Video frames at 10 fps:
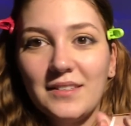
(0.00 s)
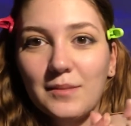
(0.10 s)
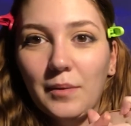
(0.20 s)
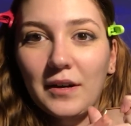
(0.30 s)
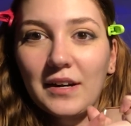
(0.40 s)

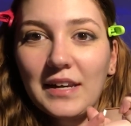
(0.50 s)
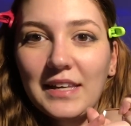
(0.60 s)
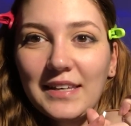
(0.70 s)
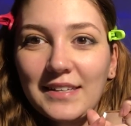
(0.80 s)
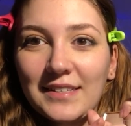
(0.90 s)

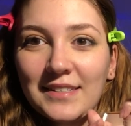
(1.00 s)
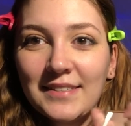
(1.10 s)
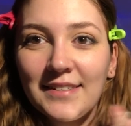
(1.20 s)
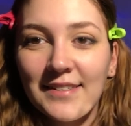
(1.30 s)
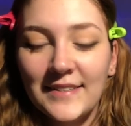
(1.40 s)
sparkly
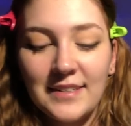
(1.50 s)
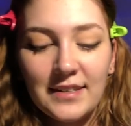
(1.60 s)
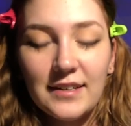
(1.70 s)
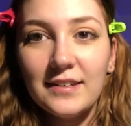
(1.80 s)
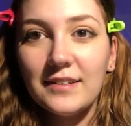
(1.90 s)

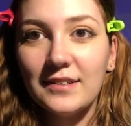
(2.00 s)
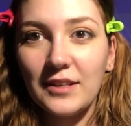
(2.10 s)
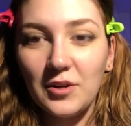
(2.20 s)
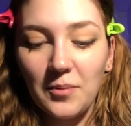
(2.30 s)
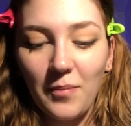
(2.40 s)

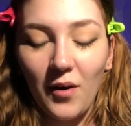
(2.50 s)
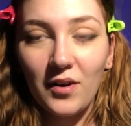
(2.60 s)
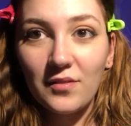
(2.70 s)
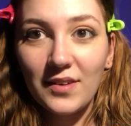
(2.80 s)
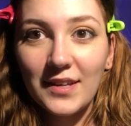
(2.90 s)
glitter
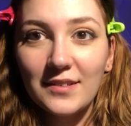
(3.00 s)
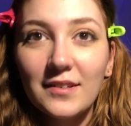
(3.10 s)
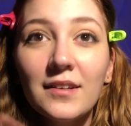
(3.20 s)
part of it,